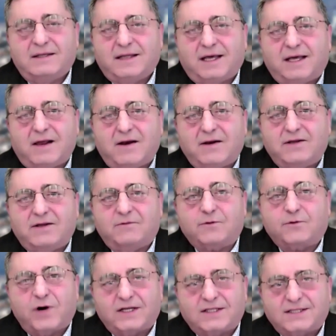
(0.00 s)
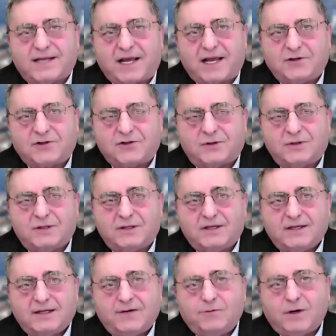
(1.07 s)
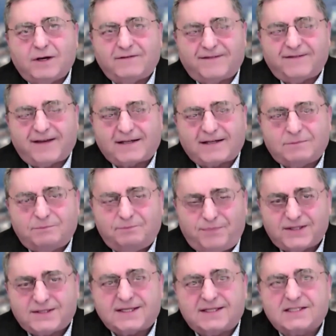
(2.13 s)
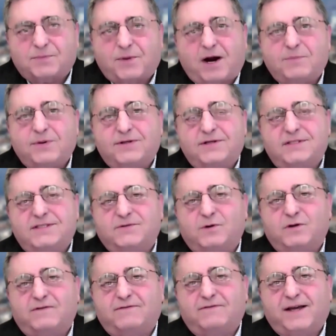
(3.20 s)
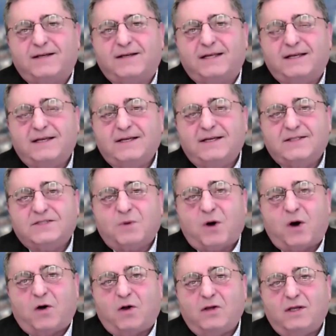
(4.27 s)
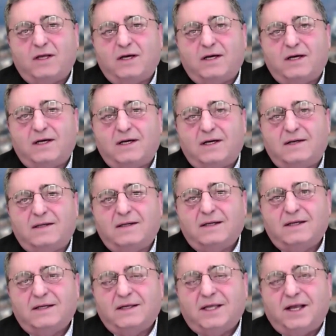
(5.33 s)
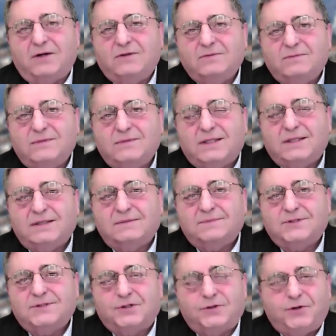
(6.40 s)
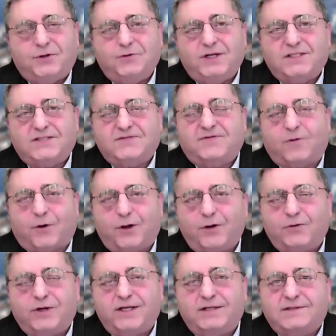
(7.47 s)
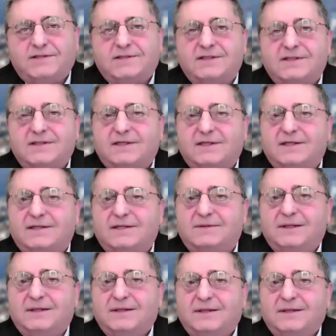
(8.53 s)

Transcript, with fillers: Not all of them were residential. It will affect business properties. It will affect small, uh, you know, uh, two units, four units, uh, uh